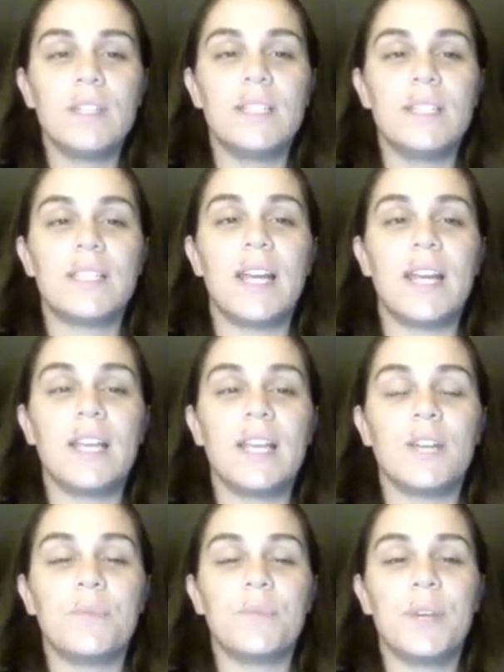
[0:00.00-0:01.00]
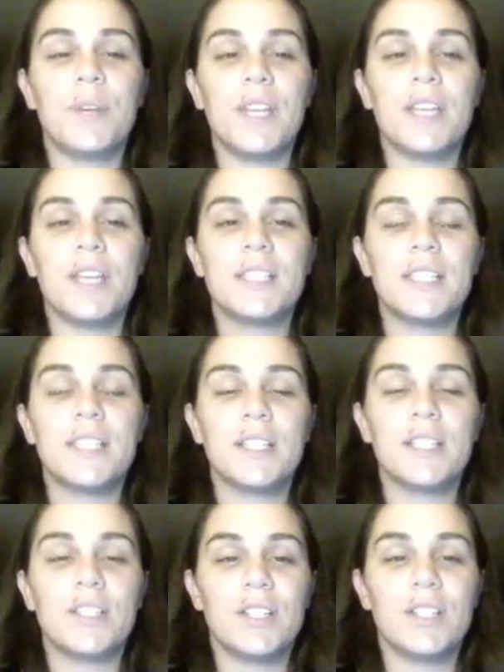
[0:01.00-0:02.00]
deciding on putting
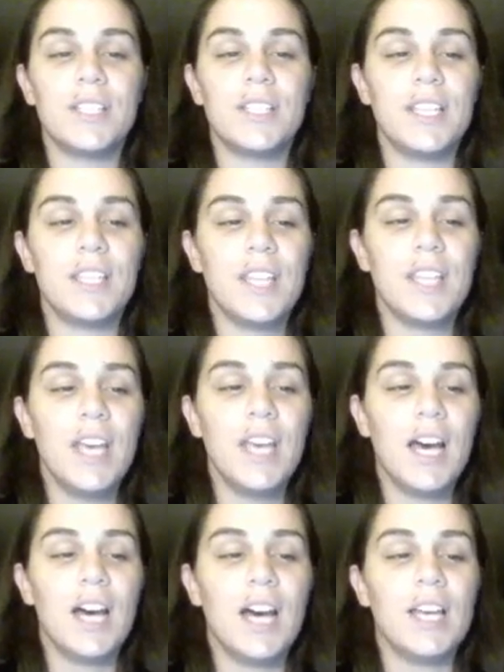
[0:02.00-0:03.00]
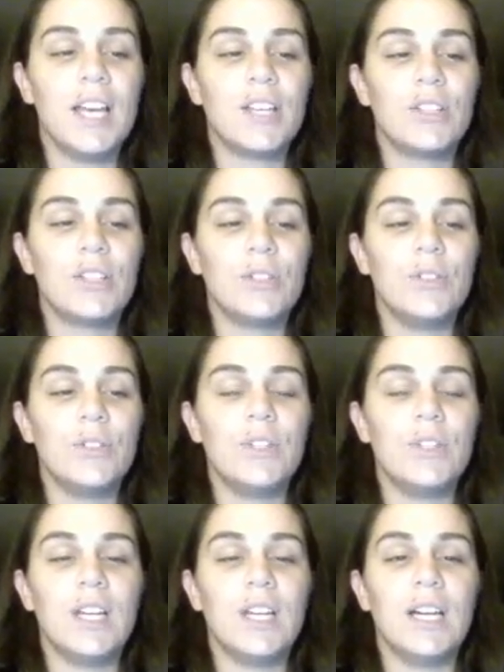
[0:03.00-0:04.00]
sealants on teeth
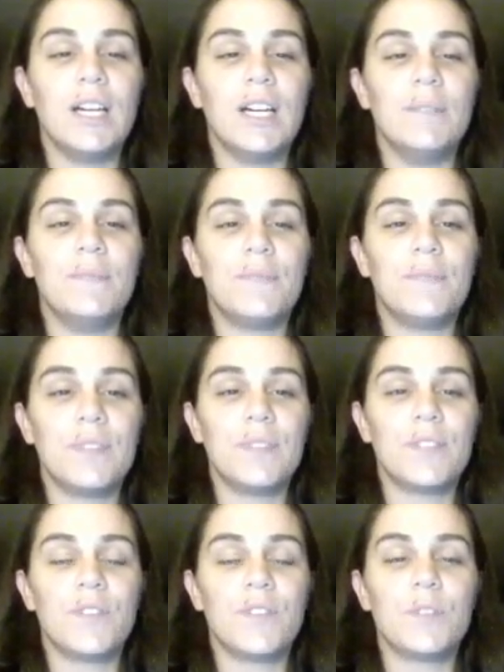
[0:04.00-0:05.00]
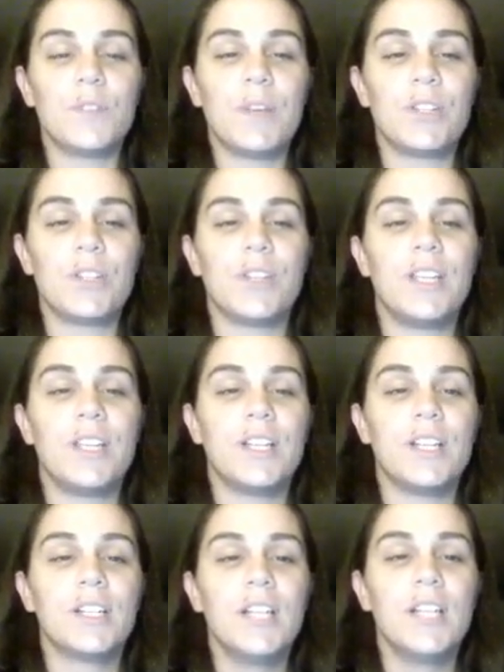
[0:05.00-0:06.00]
include this first picture
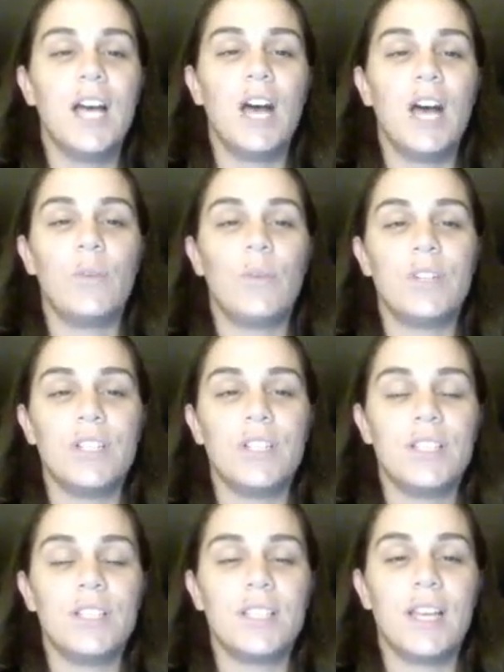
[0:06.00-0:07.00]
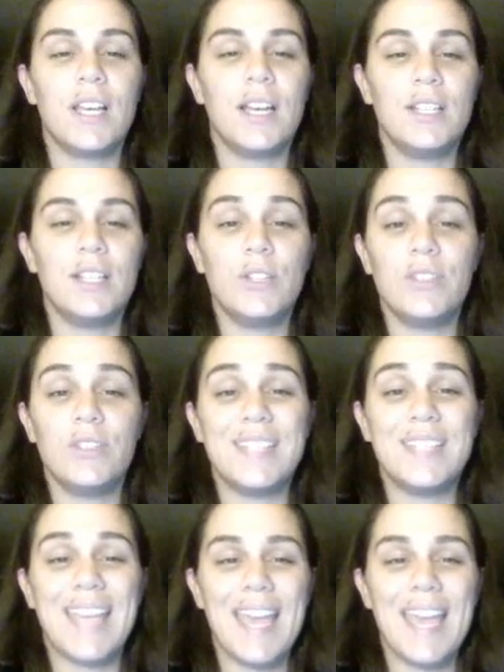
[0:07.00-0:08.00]
here, which is tooth
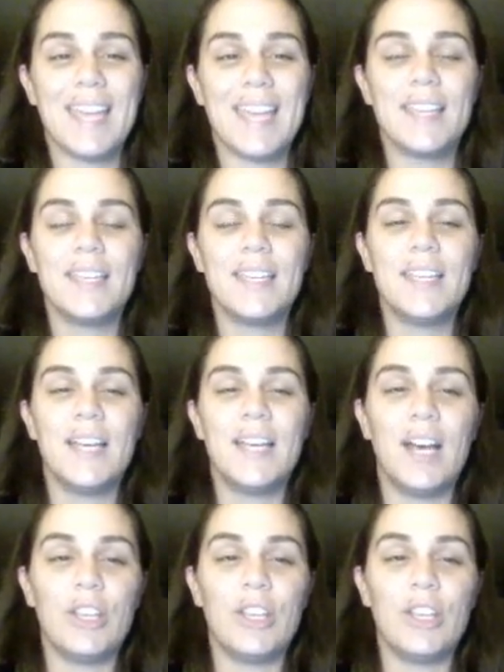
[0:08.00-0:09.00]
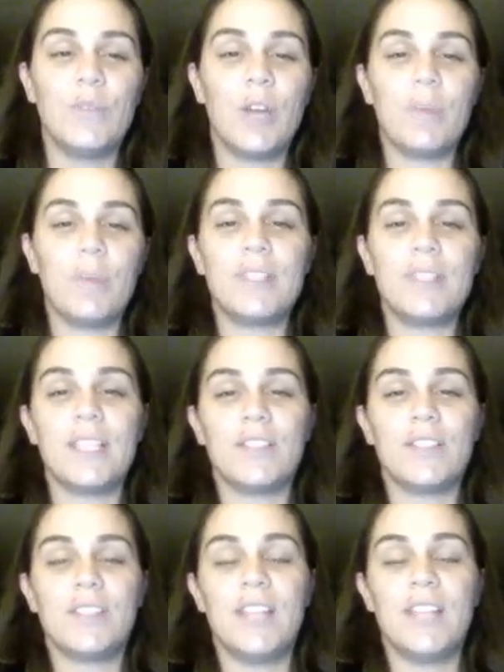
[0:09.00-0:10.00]
decay. You would not put
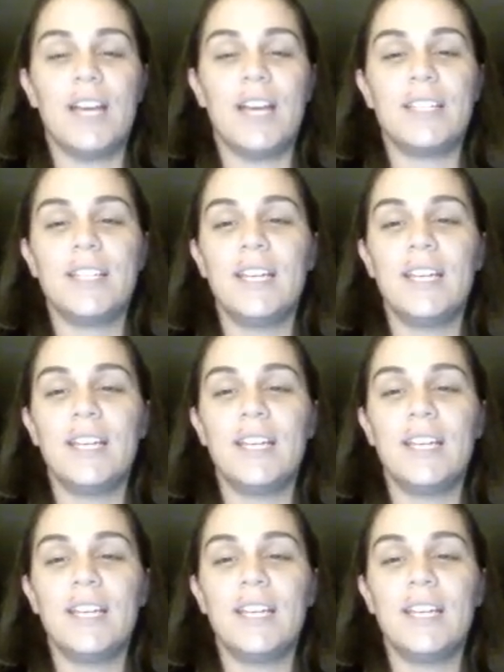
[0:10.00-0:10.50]
sealants on that.